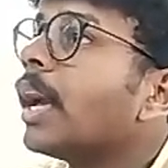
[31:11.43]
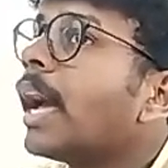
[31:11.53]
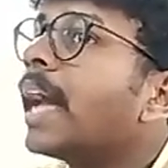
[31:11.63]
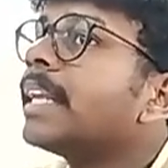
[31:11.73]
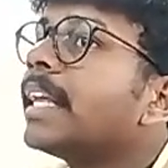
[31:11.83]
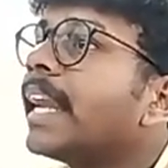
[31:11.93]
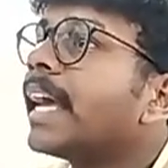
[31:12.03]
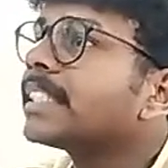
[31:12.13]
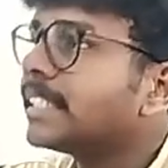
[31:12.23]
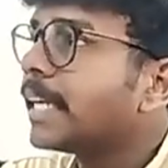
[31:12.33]
And the
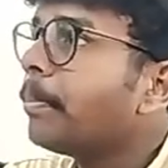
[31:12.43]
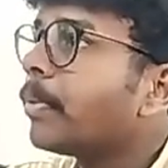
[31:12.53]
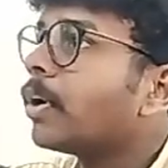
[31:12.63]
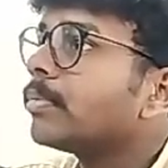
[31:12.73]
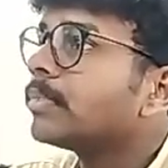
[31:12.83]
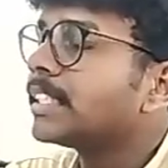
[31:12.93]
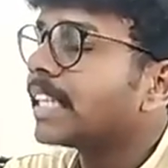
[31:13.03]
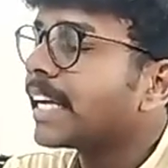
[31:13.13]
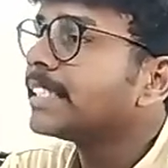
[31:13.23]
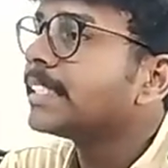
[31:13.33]
next step, the
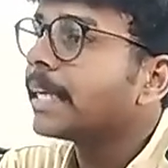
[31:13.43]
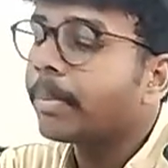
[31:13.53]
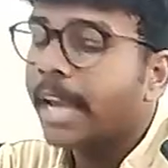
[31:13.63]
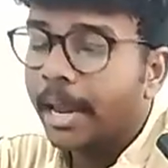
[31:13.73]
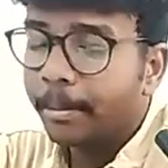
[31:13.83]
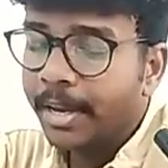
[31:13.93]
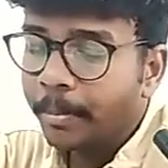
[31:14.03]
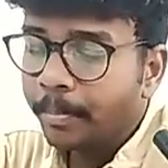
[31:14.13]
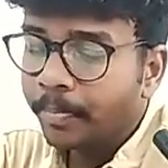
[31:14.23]
second step can be